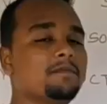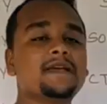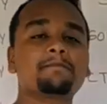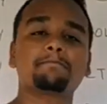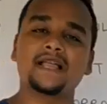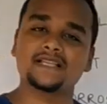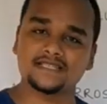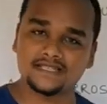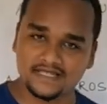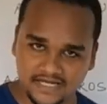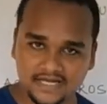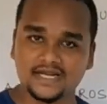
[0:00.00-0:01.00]
/
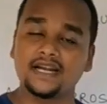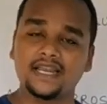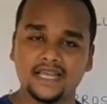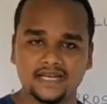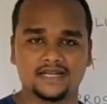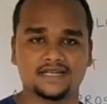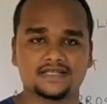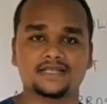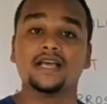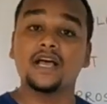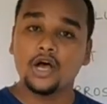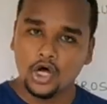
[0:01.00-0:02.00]
plastic containers.
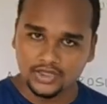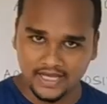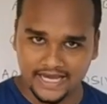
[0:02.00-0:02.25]
The